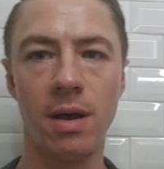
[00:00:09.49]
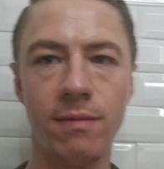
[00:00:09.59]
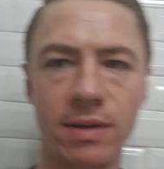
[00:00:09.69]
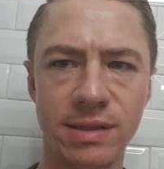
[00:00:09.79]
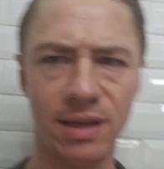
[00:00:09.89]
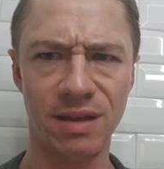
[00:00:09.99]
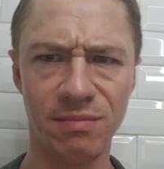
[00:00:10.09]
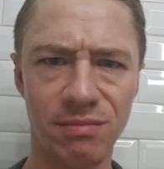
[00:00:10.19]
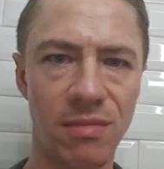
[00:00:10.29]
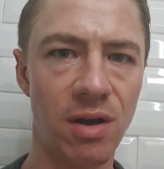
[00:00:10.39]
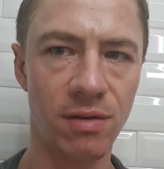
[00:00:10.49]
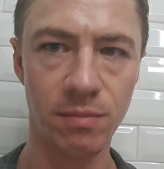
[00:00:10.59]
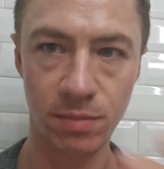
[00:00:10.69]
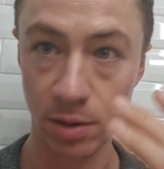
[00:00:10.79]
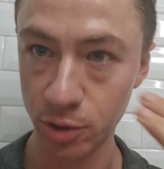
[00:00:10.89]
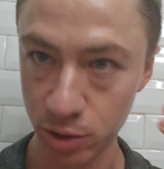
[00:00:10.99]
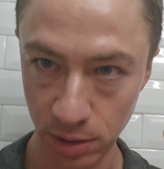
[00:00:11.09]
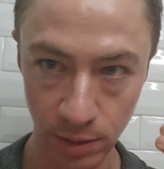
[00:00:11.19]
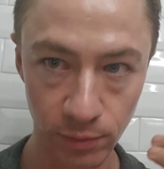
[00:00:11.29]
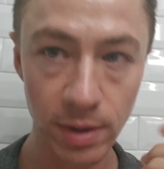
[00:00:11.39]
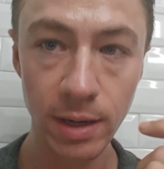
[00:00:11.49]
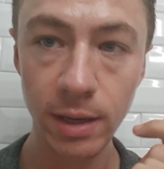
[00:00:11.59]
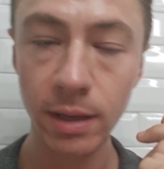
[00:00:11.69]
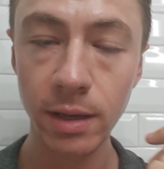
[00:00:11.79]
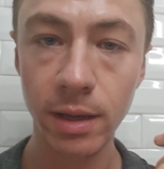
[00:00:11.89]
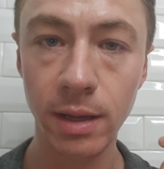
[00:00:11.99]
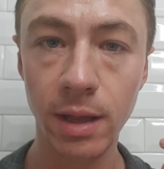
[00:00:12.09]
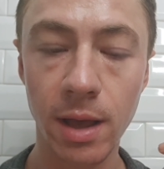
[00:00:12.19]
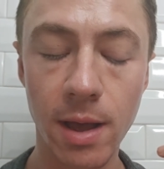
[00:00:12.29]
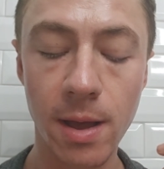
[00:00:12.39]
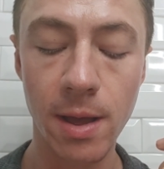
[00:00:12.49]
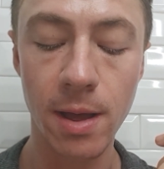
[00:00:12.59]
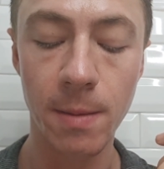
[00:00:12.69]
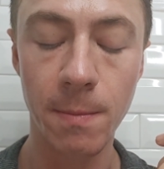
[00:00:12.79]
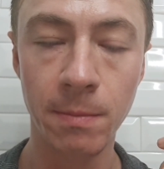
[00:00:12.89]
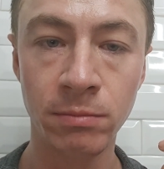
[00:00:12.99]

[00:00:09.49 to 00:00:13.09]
Obviously, I'm partially ready. I've